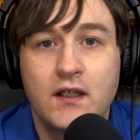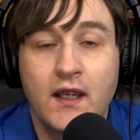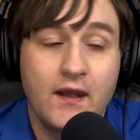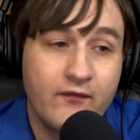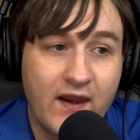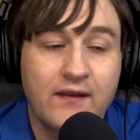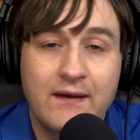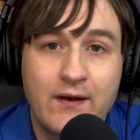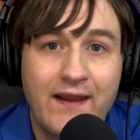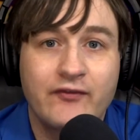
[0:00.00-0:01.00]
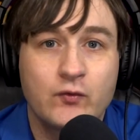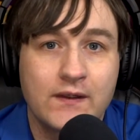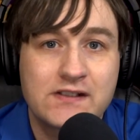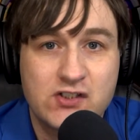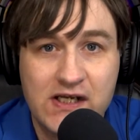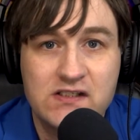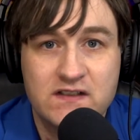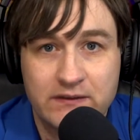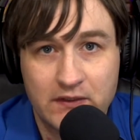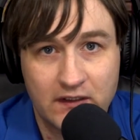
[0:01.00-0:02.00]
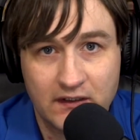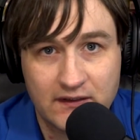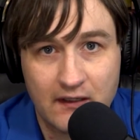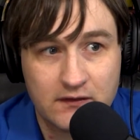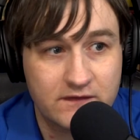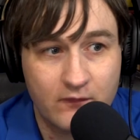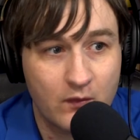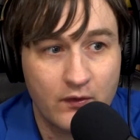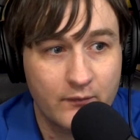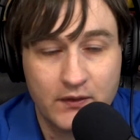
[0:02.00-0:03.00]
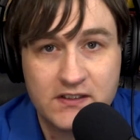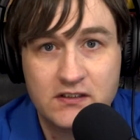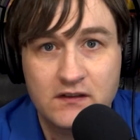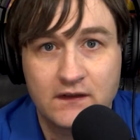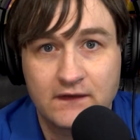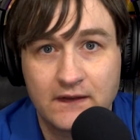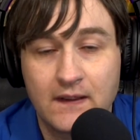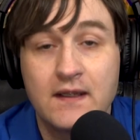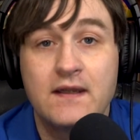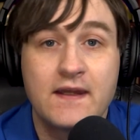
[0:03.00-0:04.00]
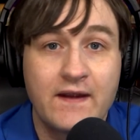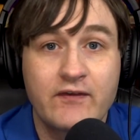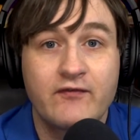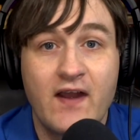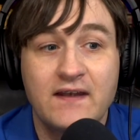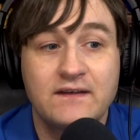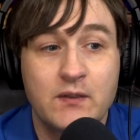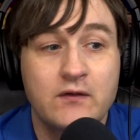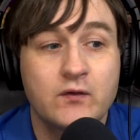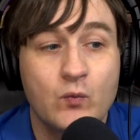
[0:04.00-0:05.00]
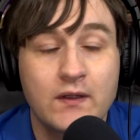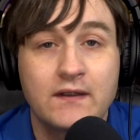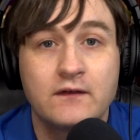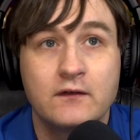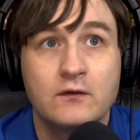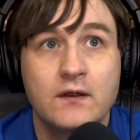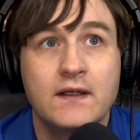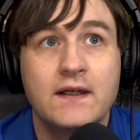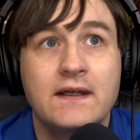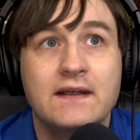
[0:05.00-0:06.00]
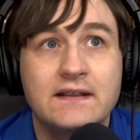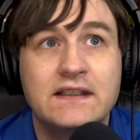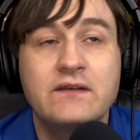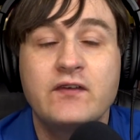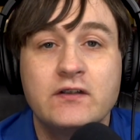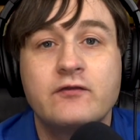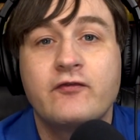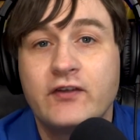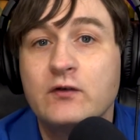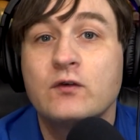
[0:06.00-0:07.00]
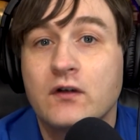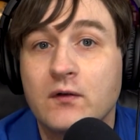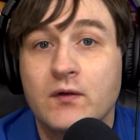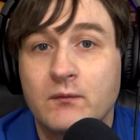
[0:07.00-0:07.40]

In fact, they would have to exchange the American dollars for the British currency. They'd have to find somebody who's willing to give you fewer